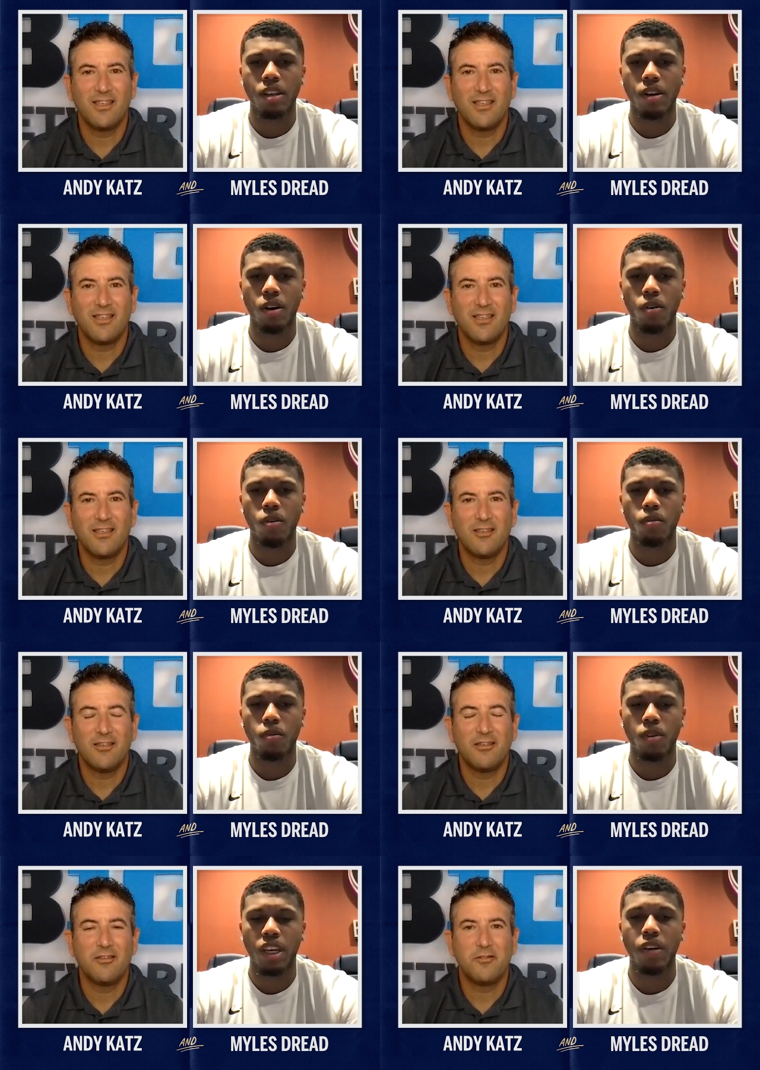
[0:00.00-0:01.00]
Speaker 1: you know
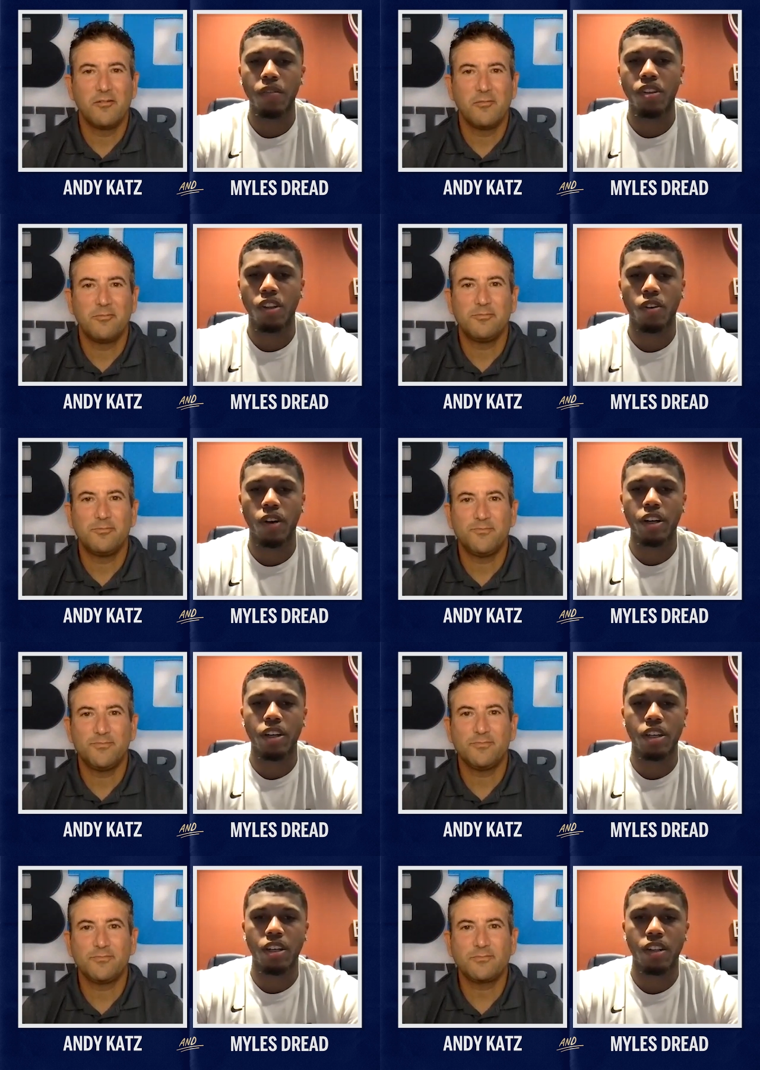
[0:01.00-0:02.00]
give to the greater
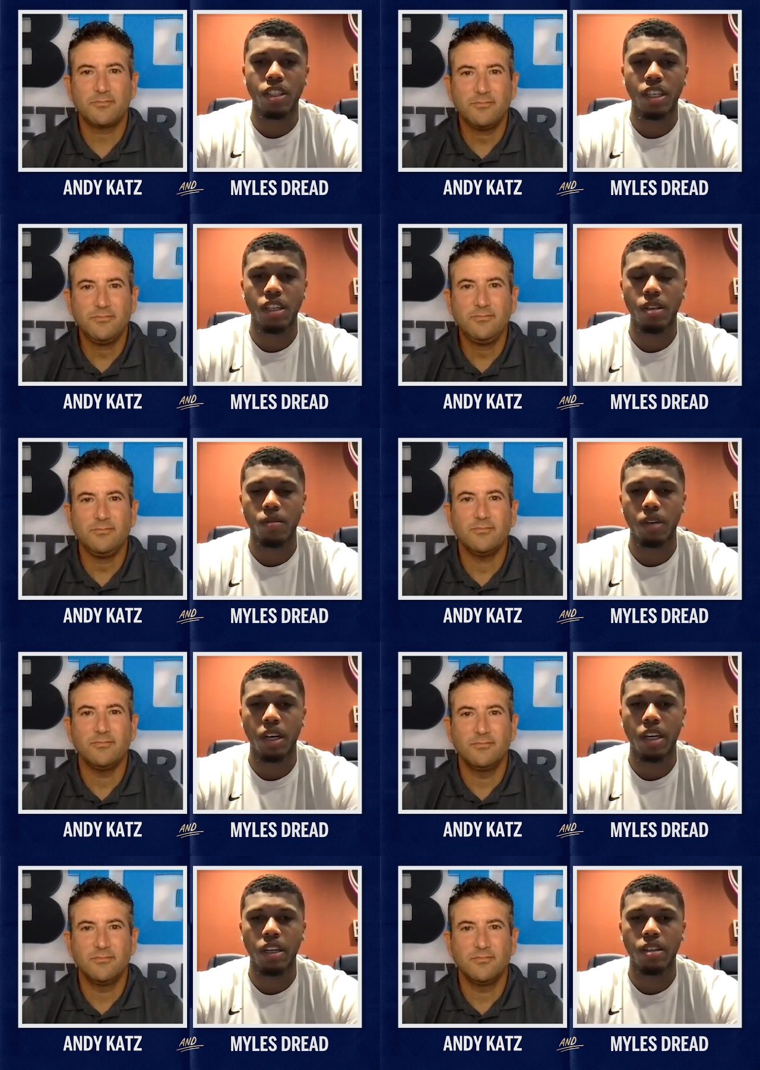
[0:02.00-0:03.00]
good of the team
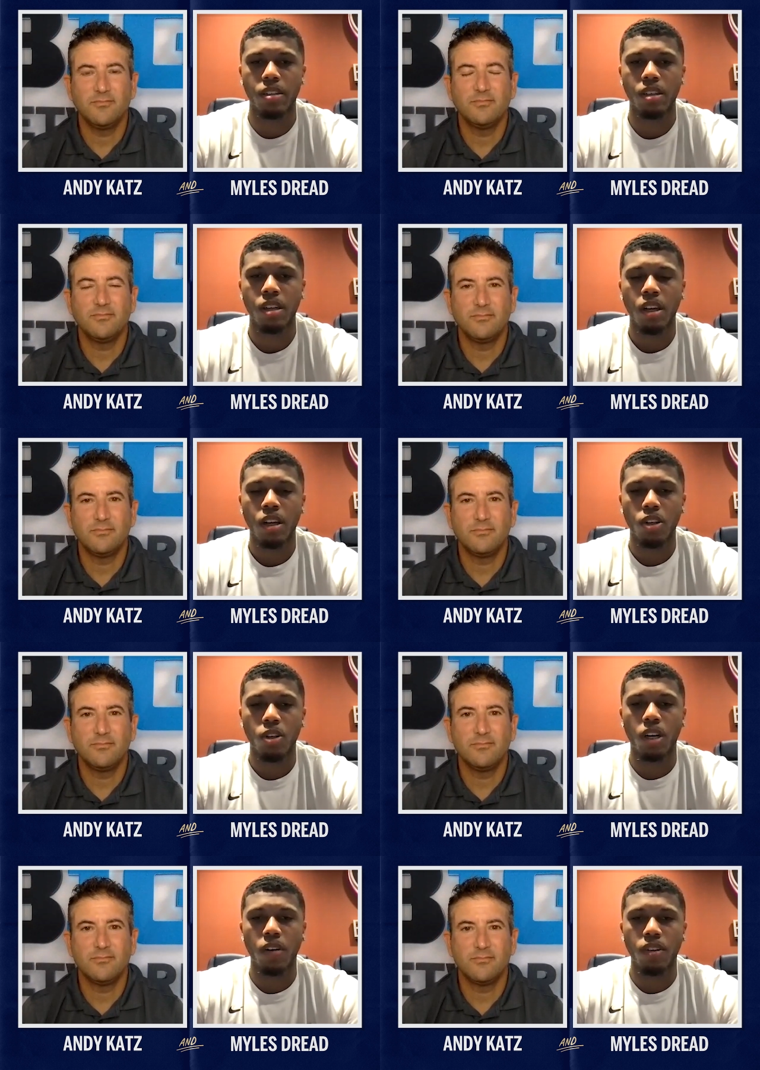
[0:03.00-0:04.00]
and do
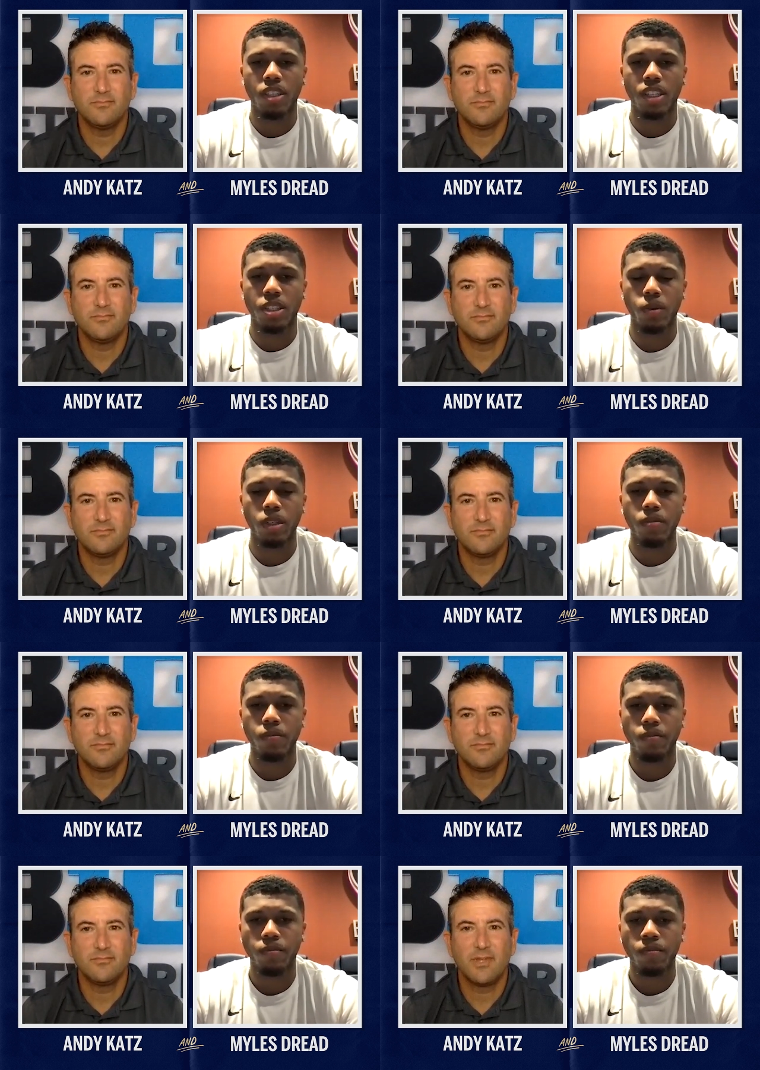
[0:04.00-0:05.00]
whatever it takes to win.
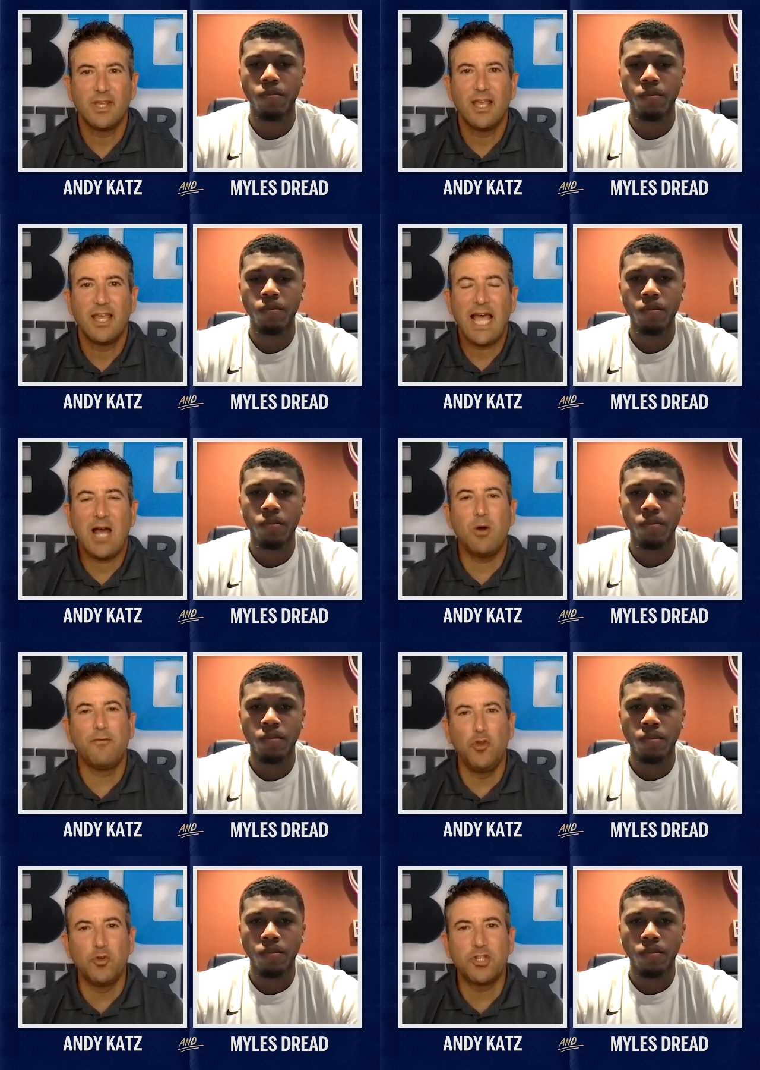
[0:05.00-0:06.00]
Speaker 2: How
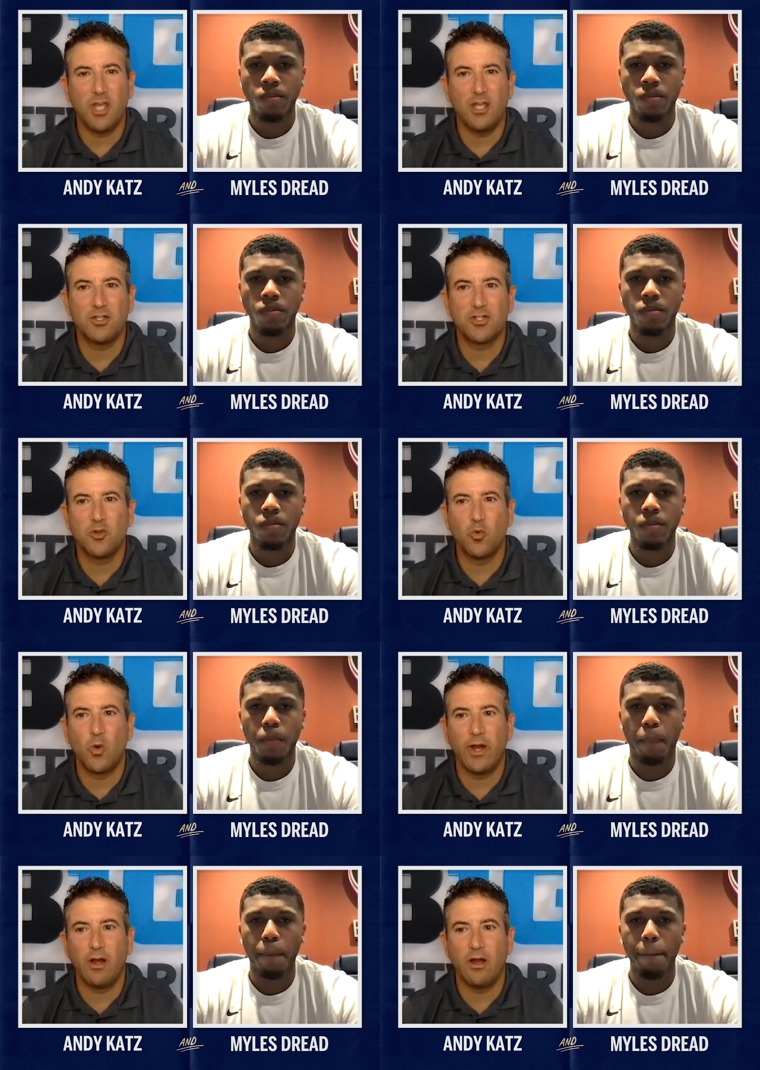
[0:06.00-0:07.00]
have you changed to
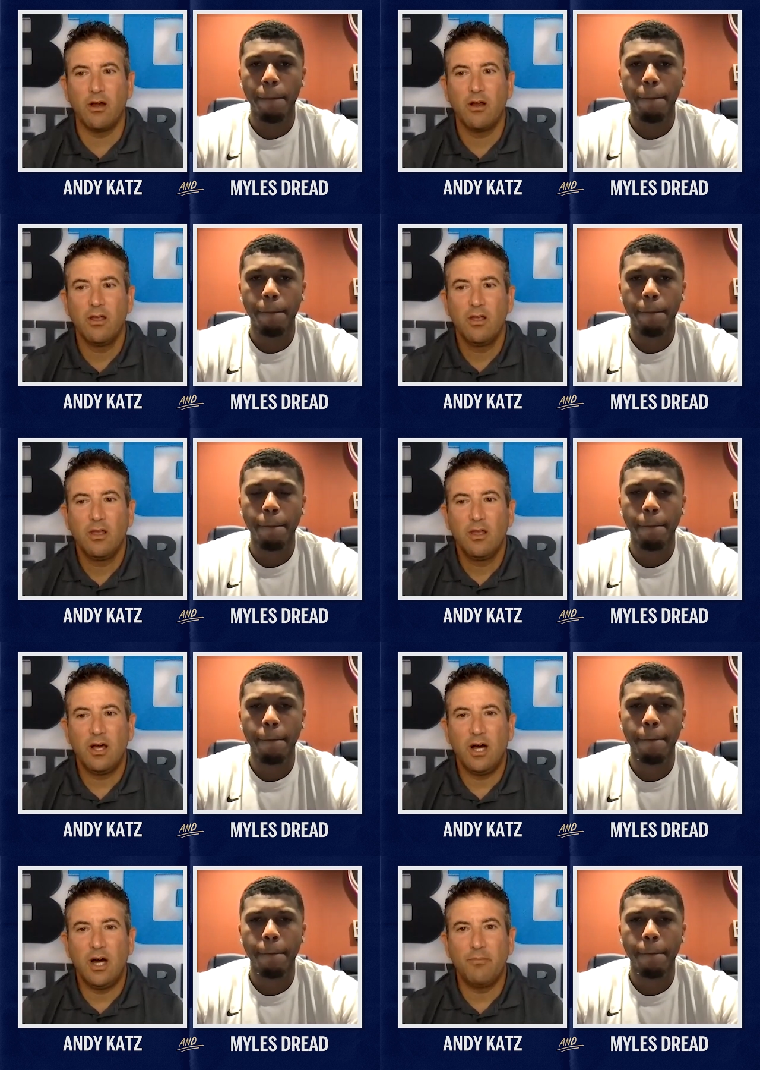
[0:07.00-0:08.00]
where
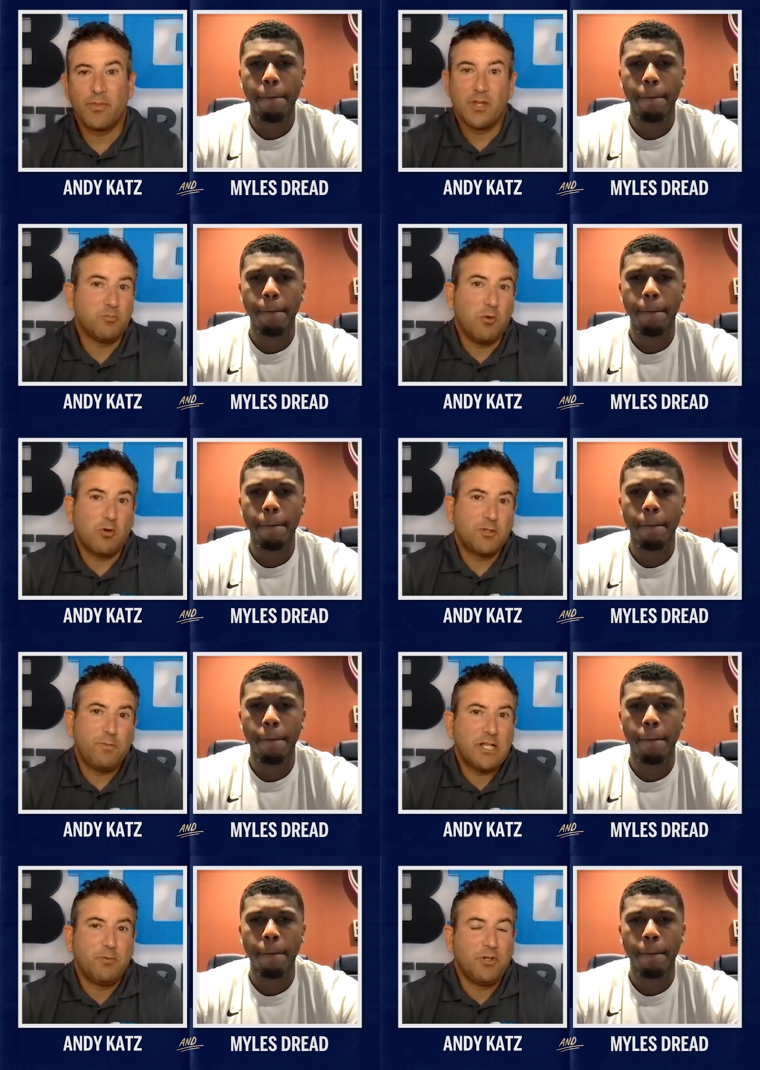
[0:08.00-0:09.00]
um, there's more
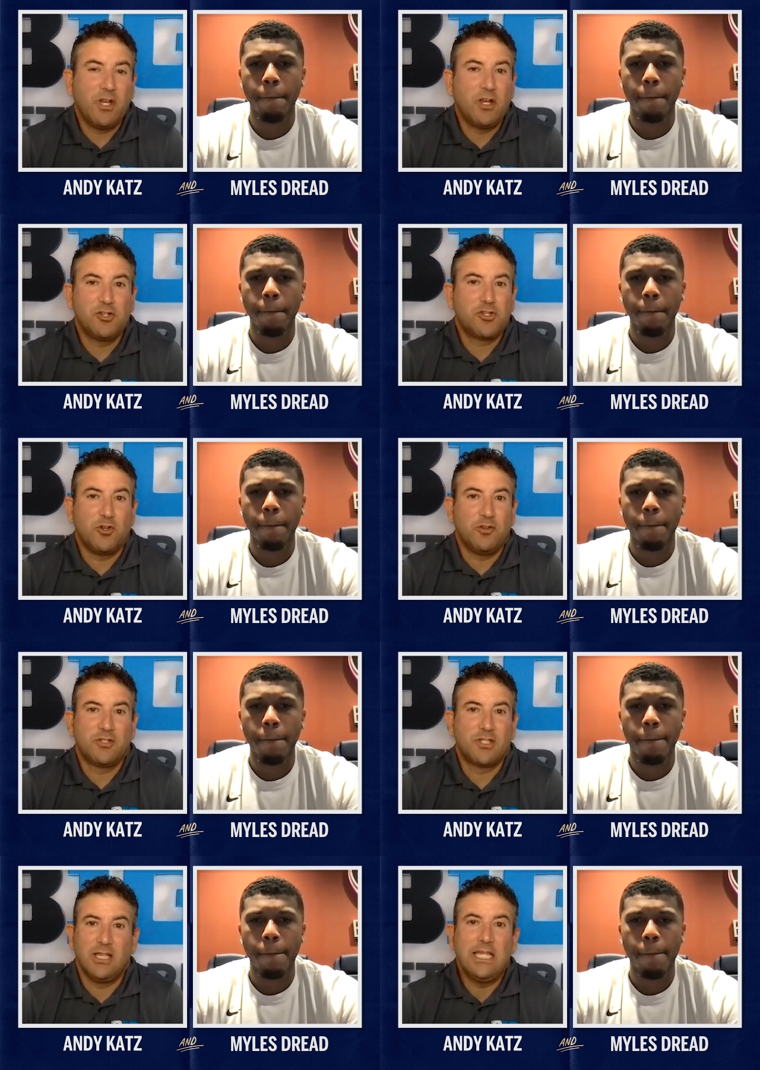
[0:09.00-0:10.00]
responsibility on your shoulders to